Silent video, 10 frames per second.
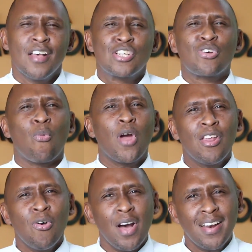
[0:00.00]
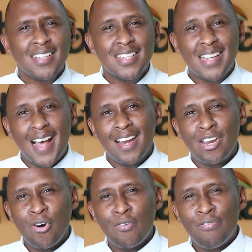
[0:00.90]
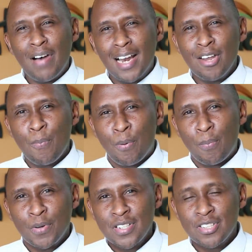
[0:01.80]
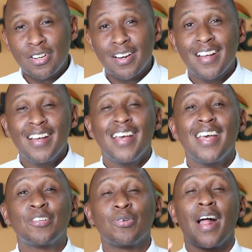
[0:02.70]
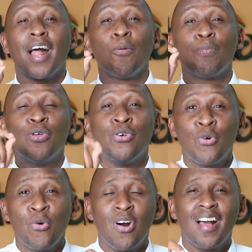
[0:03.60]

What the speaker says: So when you understand your value proposition, it will help you